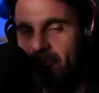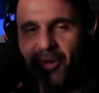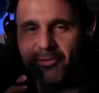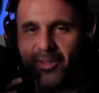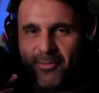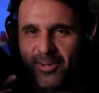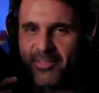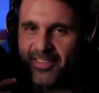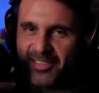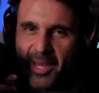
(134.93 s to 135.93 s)
fun of a lot for
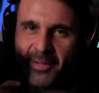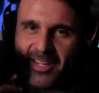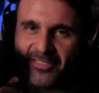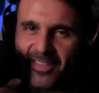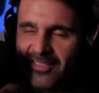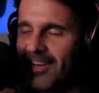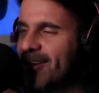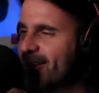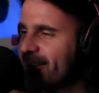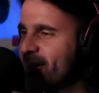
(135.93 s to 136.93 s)
having these gaming headsets.
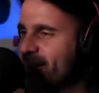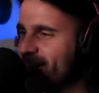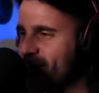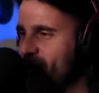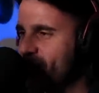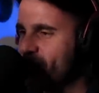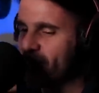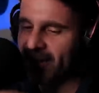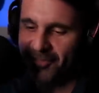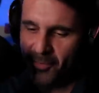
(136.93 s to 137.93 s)
You need to know the
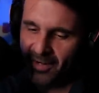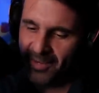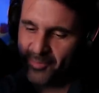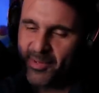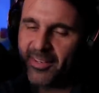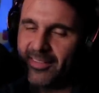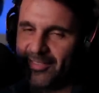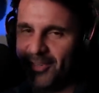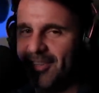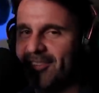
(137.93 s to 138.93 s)
mix coming out of the mix,
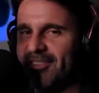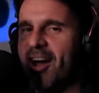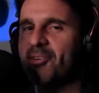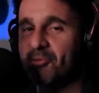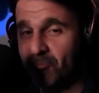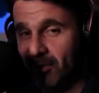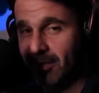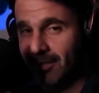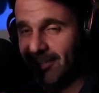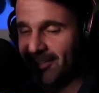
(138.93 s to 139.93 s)
it sounds
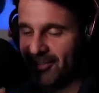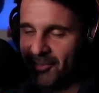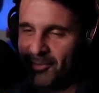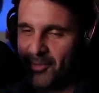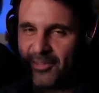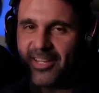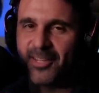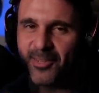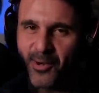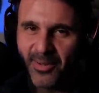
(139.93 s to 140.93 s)
really good in these, even though they're like
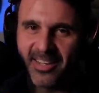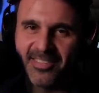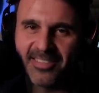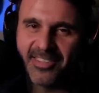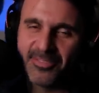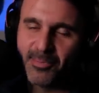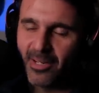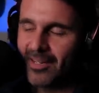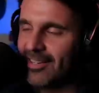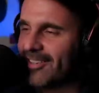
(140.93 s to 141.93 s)
low-end headsets,
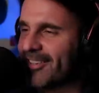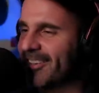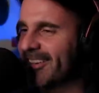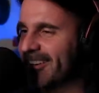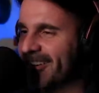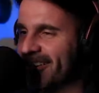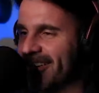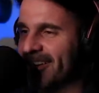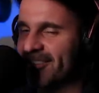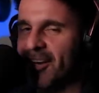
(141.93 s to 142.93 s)
but
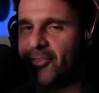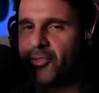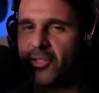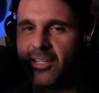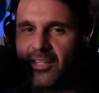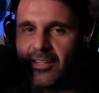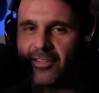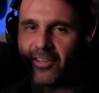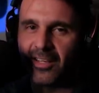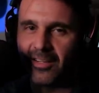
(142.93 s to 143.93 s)
it sounds so good
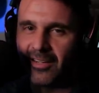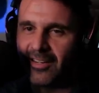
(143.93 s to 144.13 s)
here. And